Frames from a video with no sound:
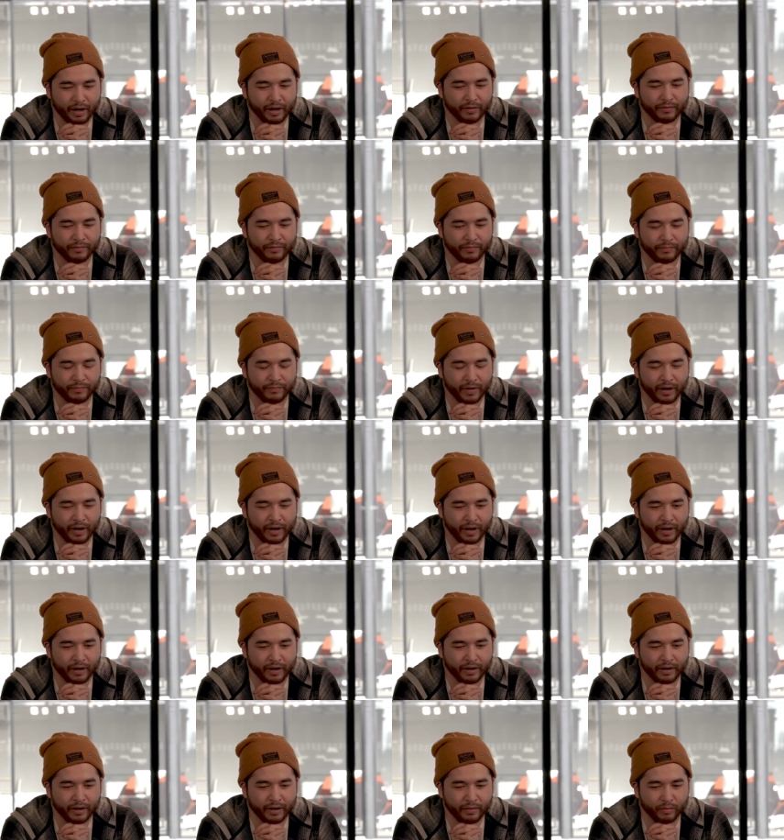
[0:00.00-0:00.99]
are,
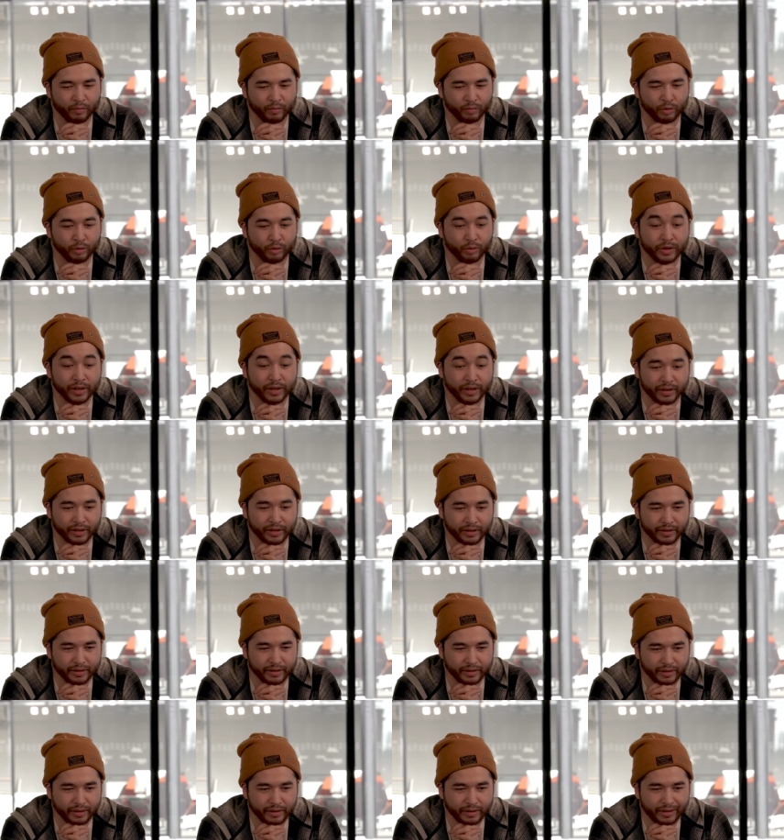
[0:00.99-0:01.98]
are
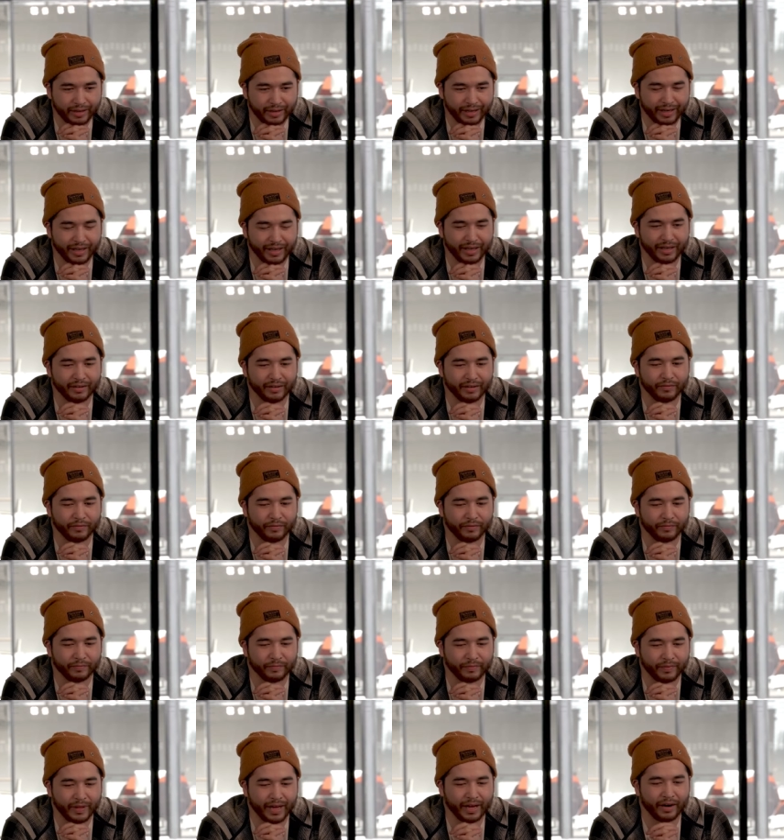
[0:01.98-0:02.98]
rooted and
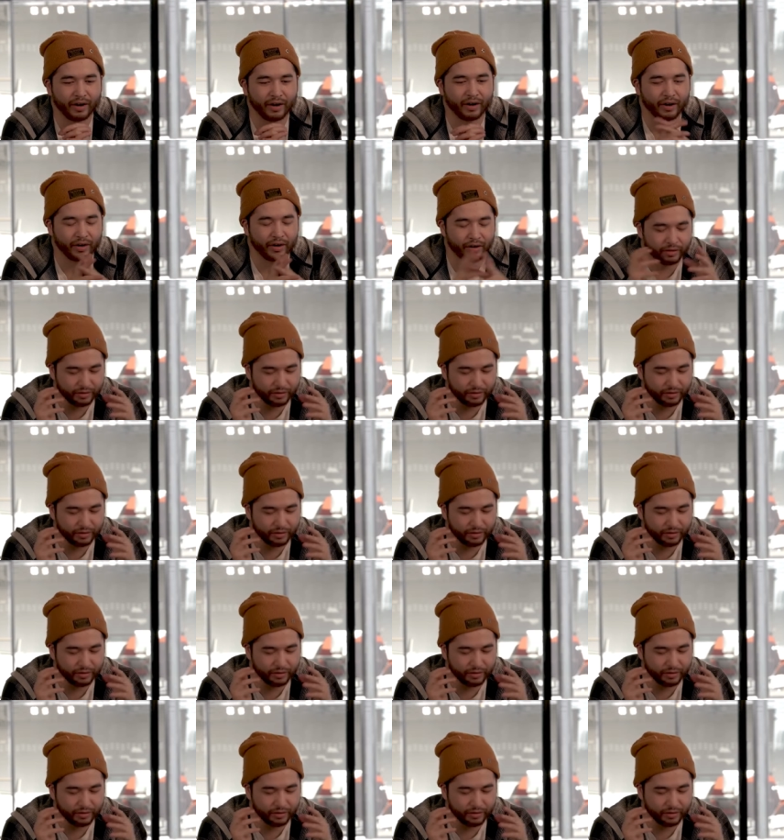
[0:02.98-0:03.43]
that